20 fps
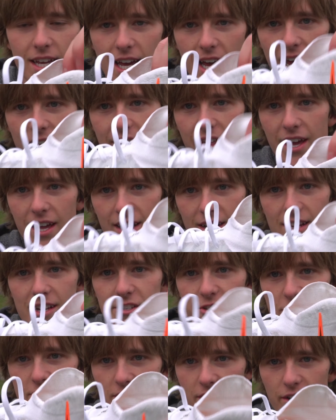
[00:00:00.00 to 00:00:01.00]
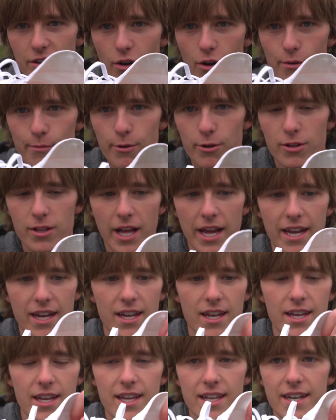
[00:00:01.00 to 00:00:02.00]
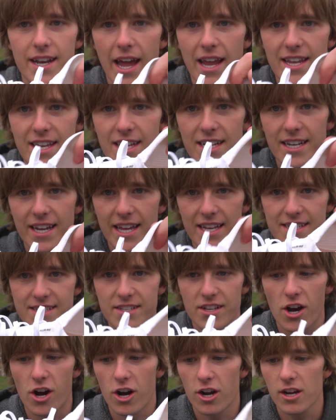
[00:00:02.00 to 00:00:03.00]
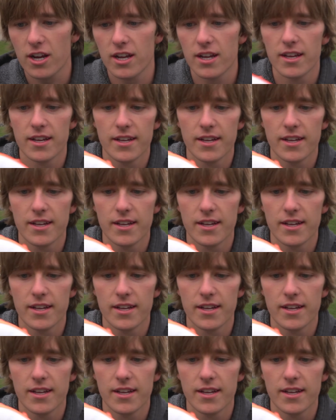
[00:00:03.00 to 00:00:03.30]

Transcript: and then it's just a normal like Nike knit sock.